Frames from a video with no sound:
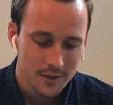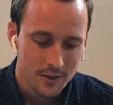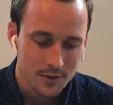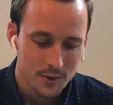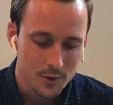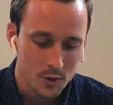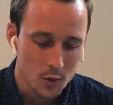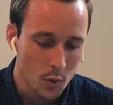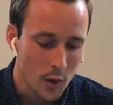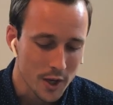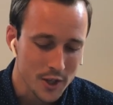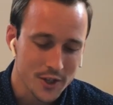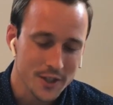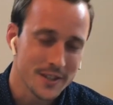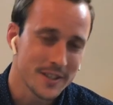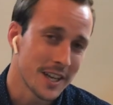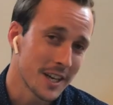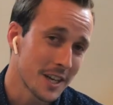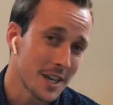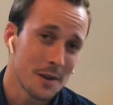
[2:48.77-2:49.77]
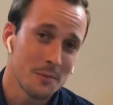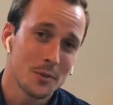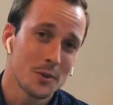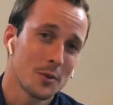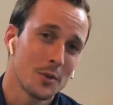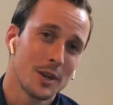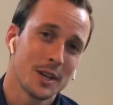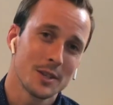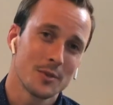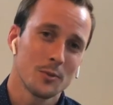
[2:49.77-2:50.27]
Those questions that come
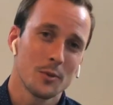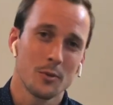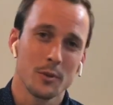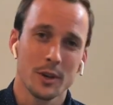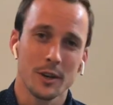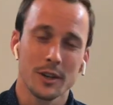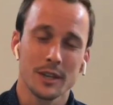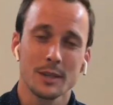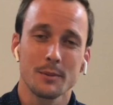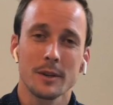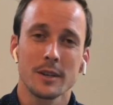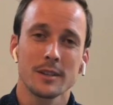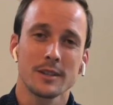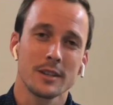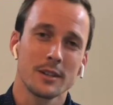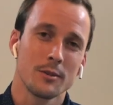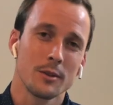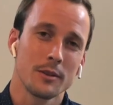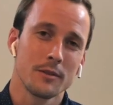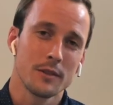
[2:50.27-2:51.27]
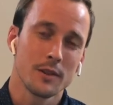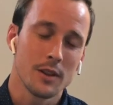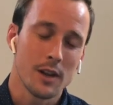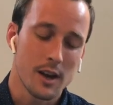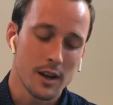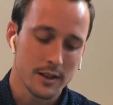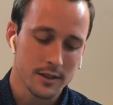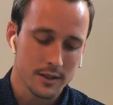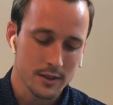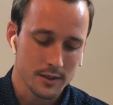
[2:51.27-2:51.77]
to us when we are experiencing grief and
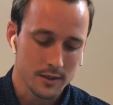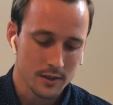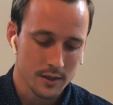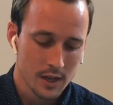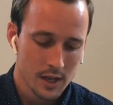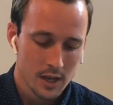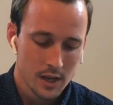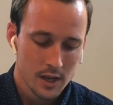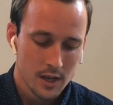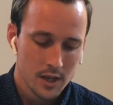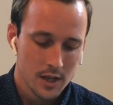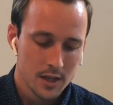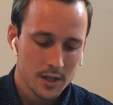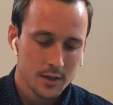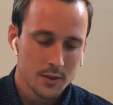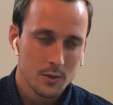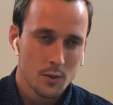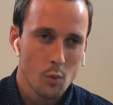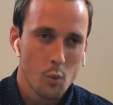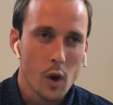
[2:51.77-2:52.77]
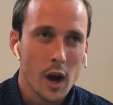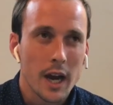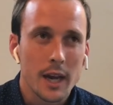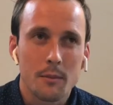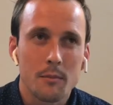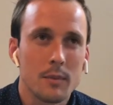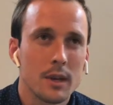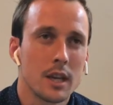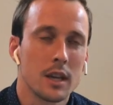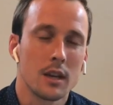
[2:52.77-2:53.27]
loss is,
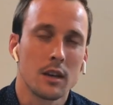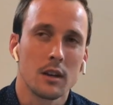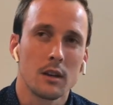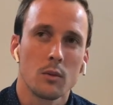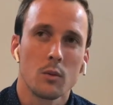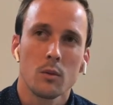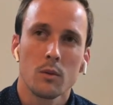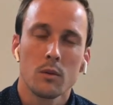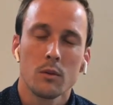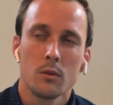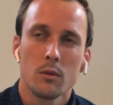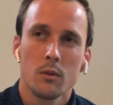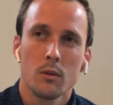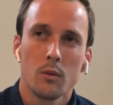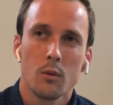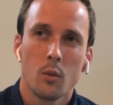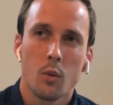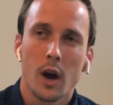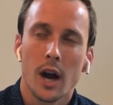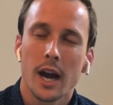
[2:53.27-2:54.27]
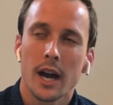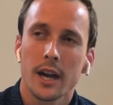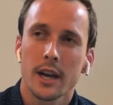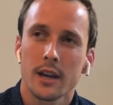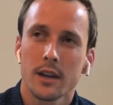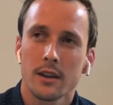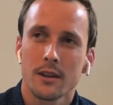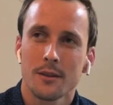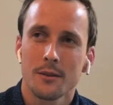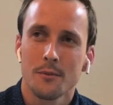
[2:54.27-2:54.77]
why me?
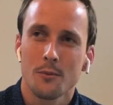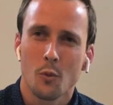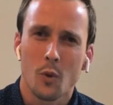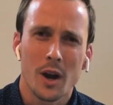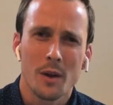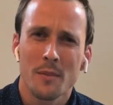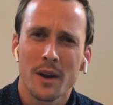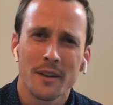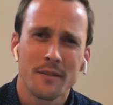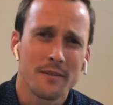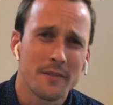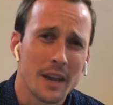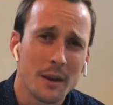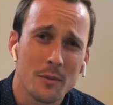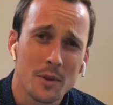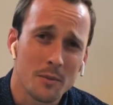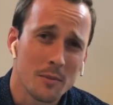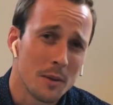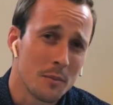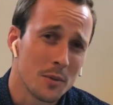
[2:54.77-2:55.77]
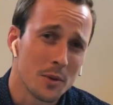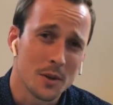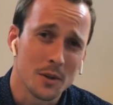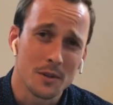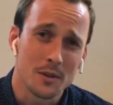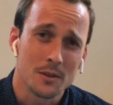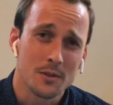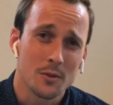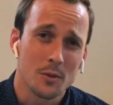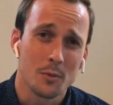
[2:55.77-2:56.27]
Why my family
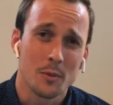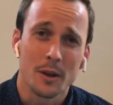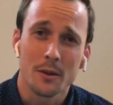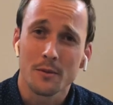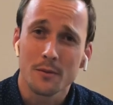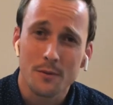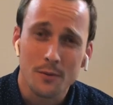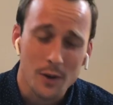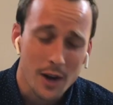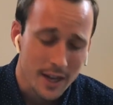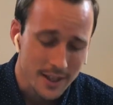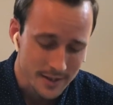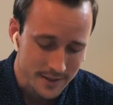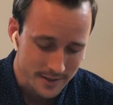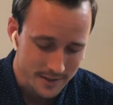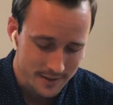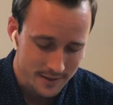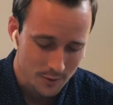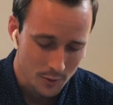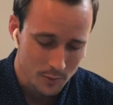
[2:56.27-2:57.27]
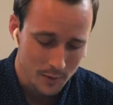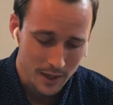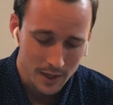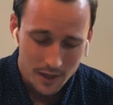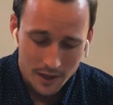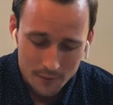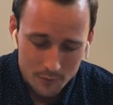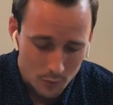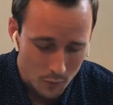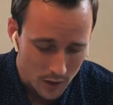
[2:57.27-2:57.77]
members or my friends or my
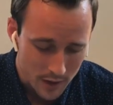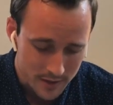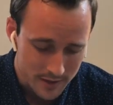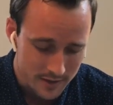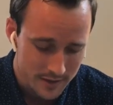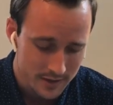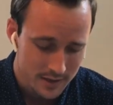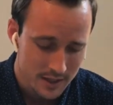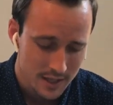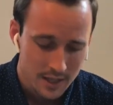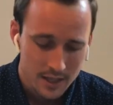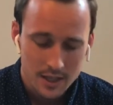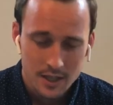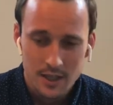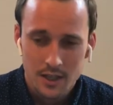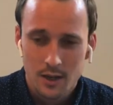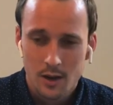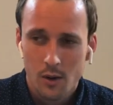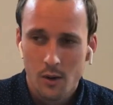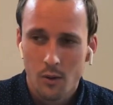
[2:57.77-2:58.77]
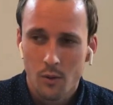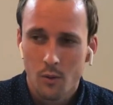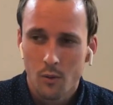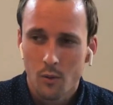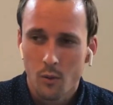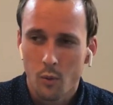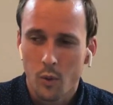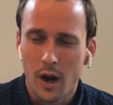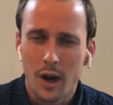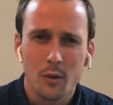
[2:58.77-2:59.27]
loved ones?
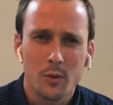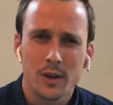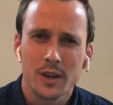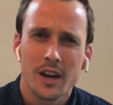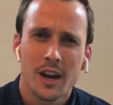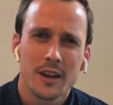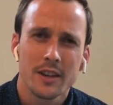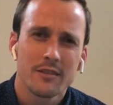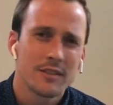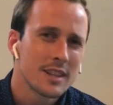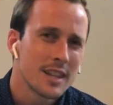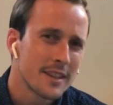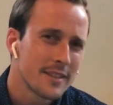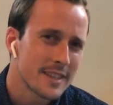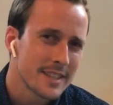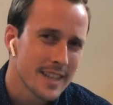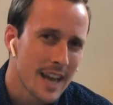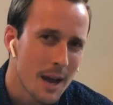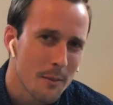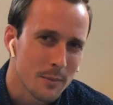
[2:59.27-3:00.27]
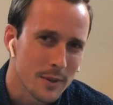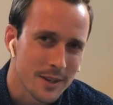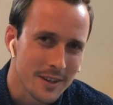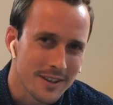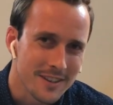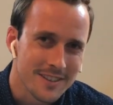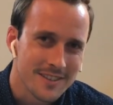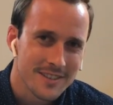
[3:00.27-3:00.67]
Why would God even let this happen?